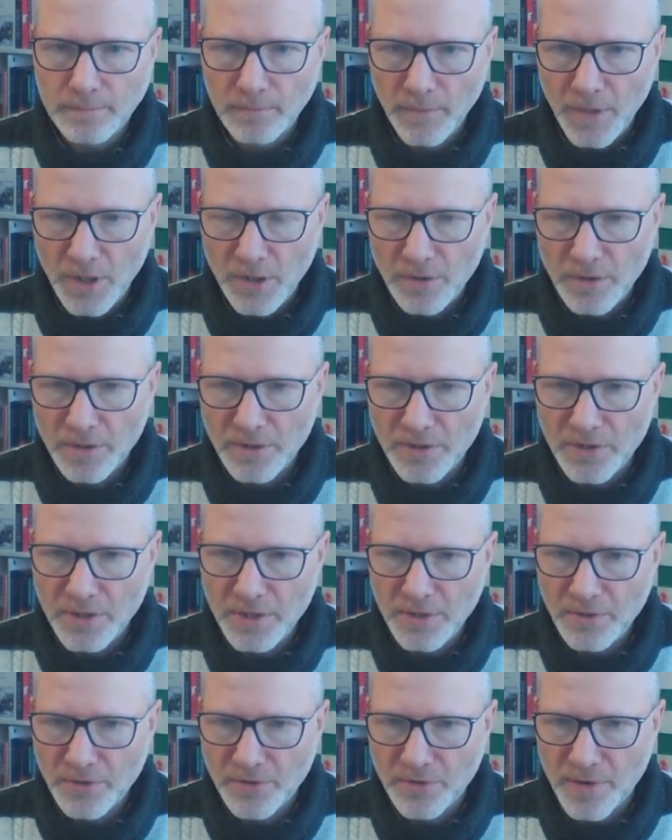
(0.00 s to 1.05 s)
You can
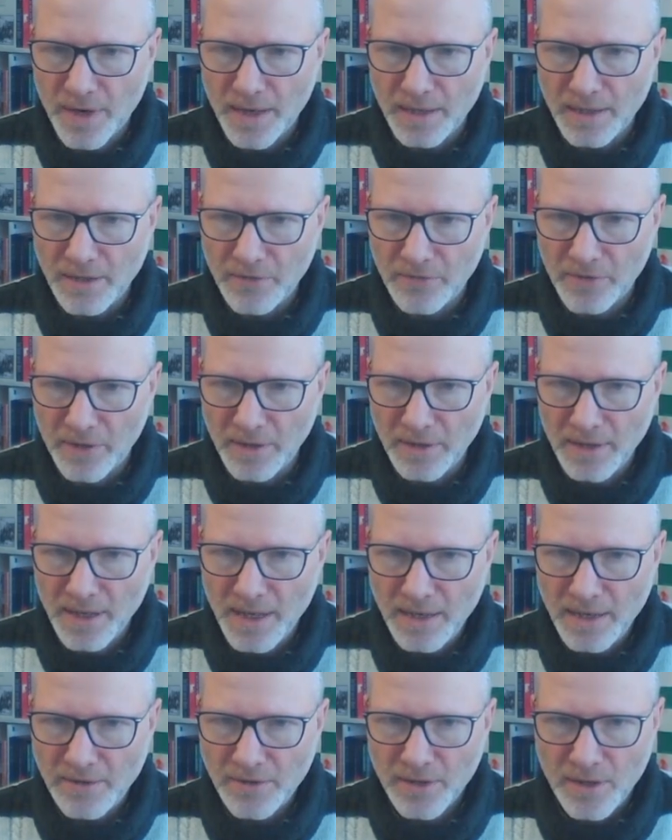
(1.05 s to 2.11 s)
still try and defend
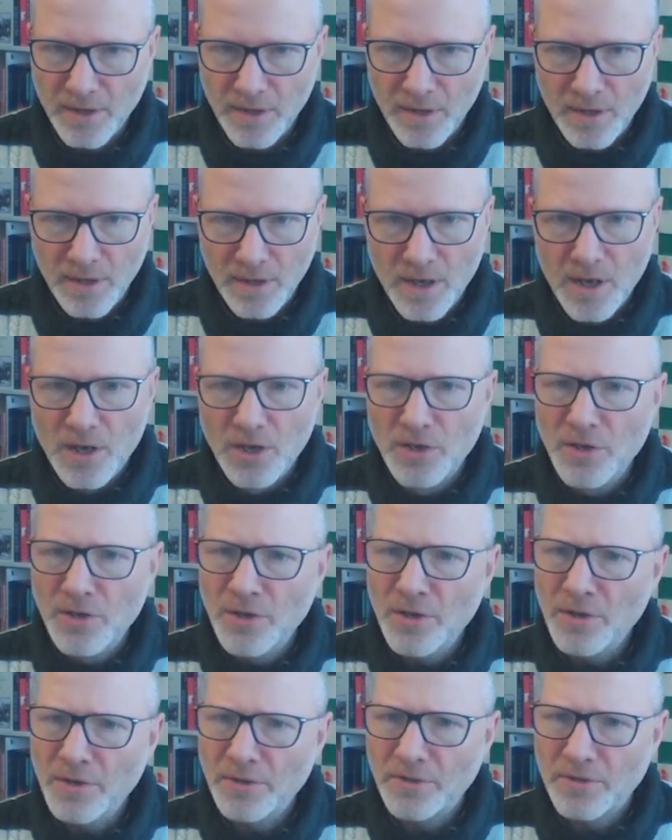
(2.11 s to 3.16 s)
that.
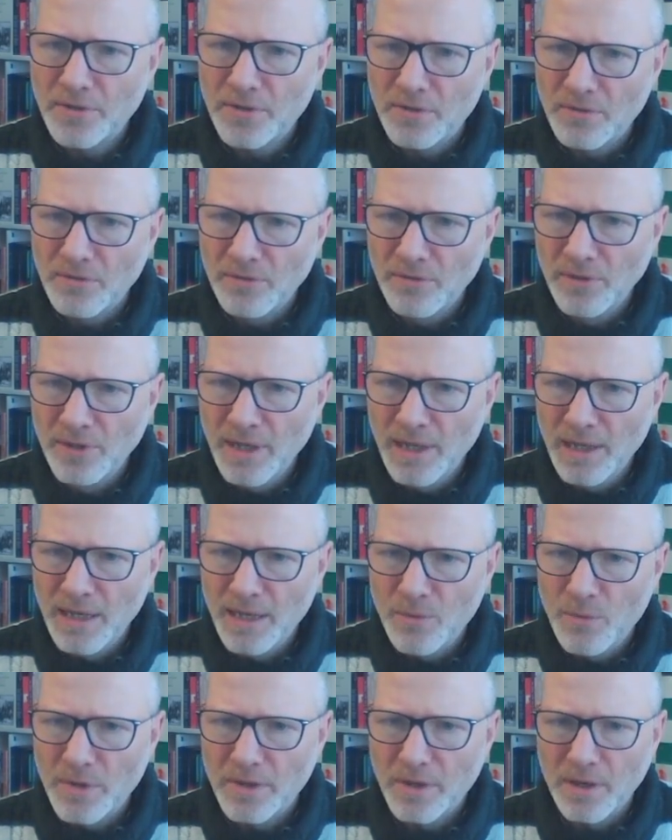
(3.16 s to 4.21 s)
Not really
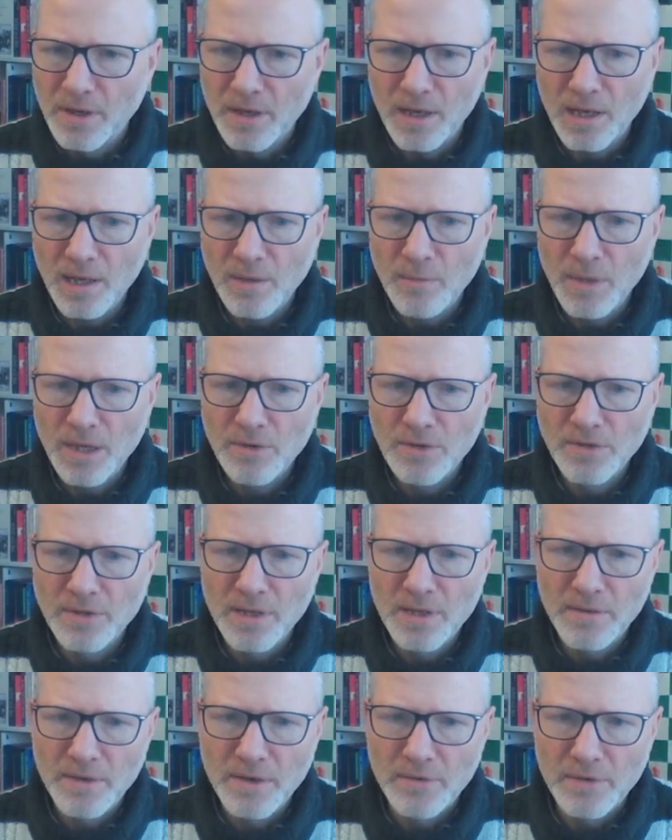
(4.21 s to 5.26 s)
with the king, because
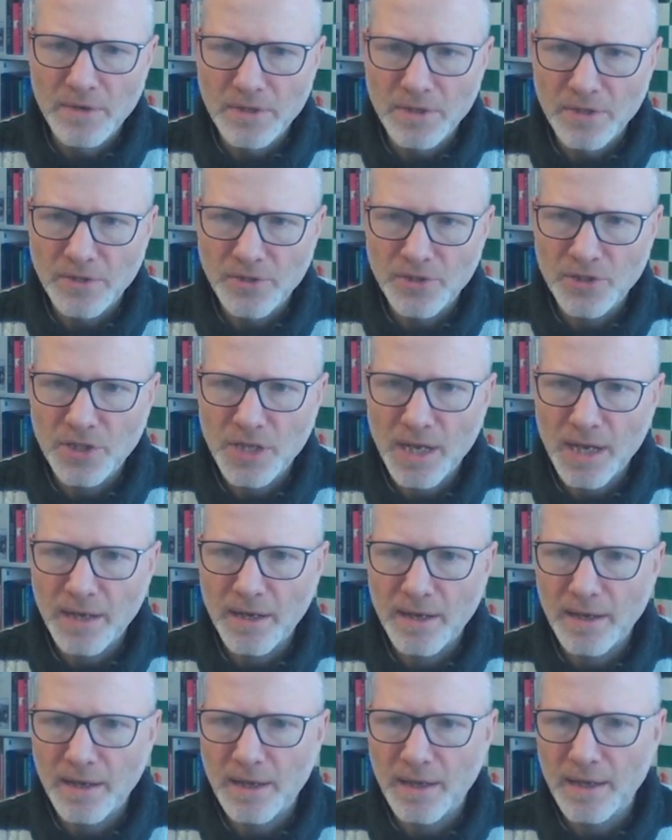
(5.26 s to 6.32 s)
then there is a
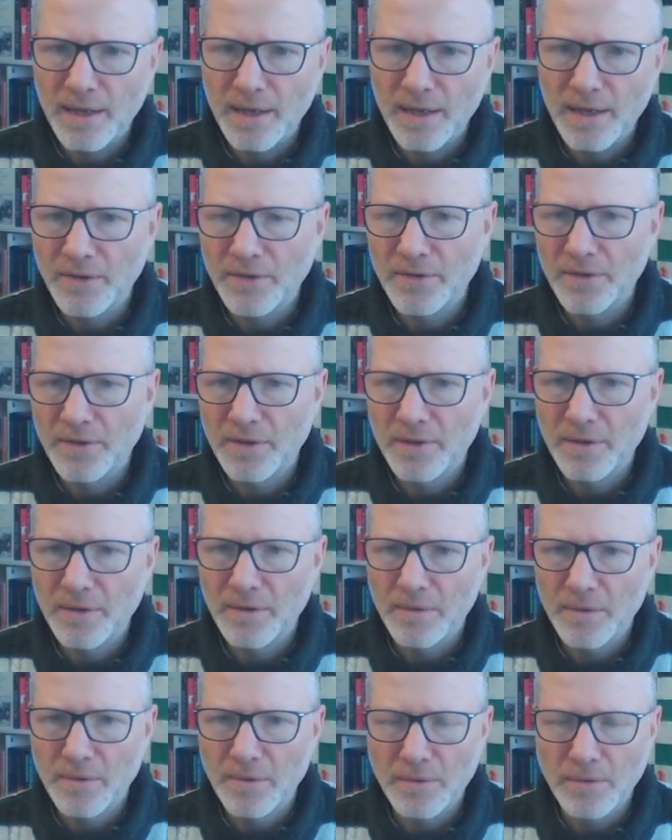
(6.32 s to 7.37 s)
check, and
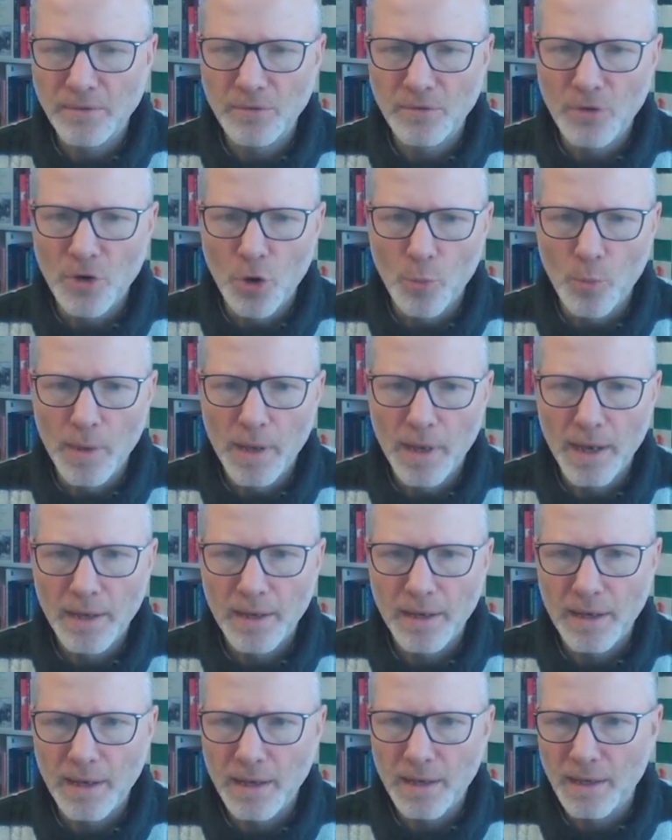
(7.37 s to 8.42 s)
you go back,
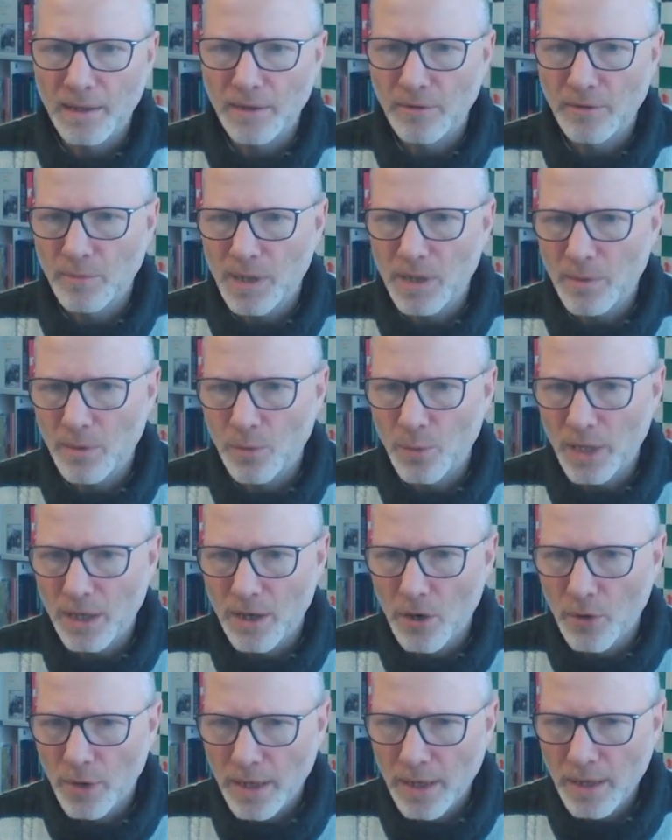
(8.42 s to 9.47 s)
and maybe we
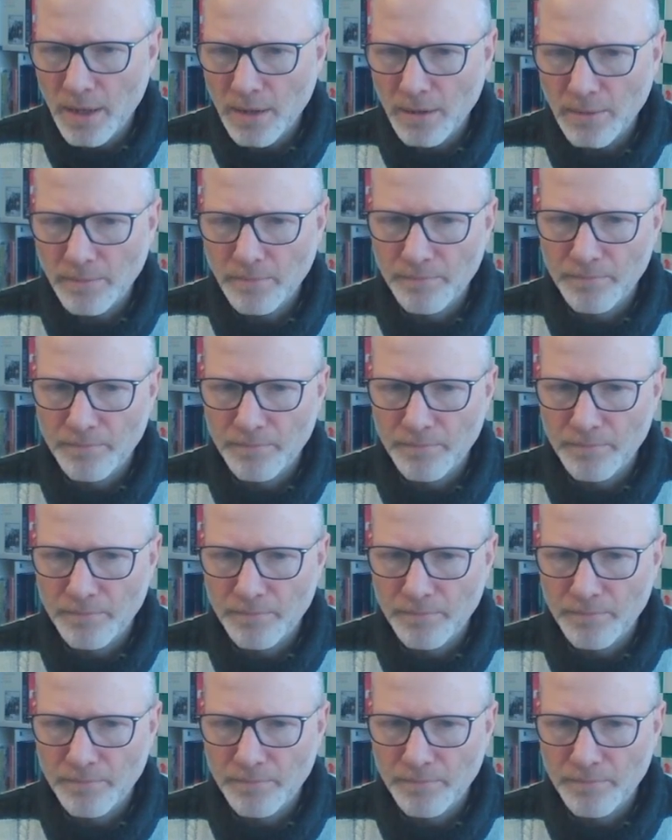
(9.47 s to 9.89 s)
go here.